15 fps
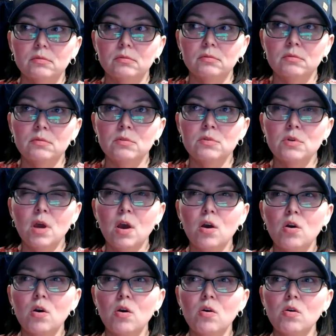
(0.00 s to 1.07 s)

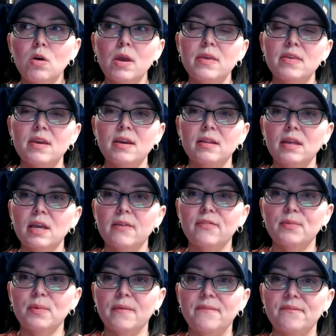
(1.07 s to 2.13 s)
I think like
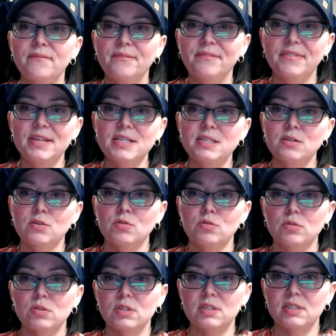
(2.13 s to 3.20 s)
from a
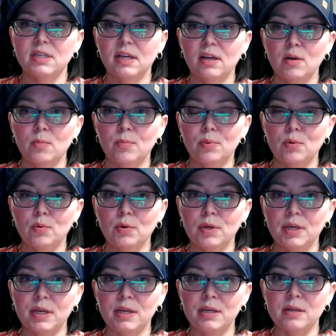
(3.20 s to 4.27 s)
physical
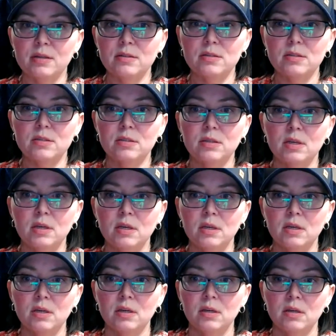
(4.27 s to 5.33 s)
standpoint,
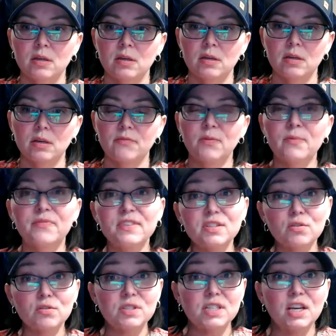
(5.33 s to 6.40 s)
from a
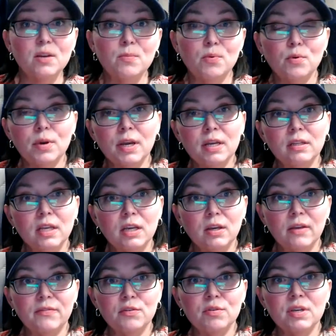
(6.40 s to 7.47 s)
physical standpoint, like
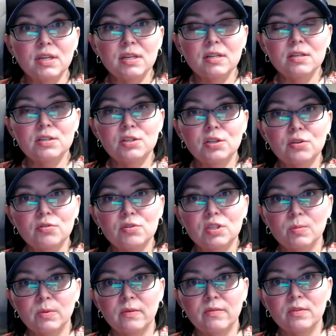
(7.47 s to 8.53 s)
if you get into
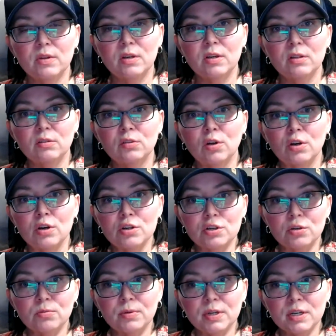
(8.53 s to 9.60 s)
some of the
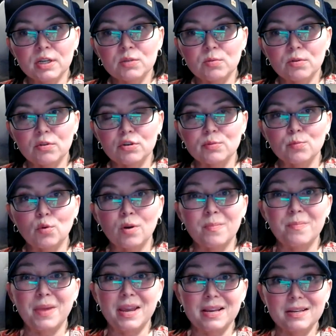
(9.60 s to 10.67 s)
larger rigs where there's more
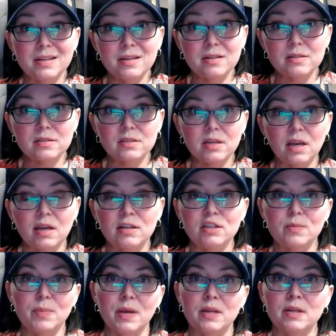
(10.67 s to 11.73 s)
maintenance, and
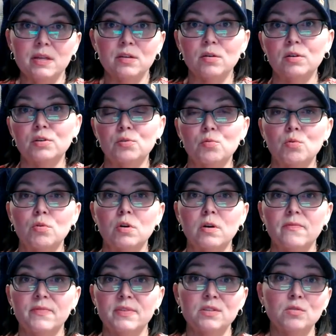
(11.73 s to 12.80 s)
depending on
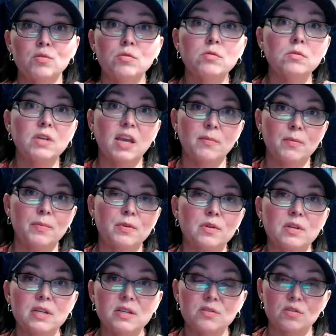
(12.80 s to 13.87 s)
your physical
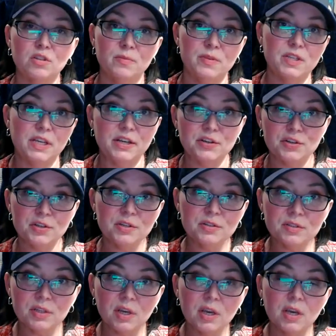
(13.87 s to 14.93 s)
capabilities or limitations,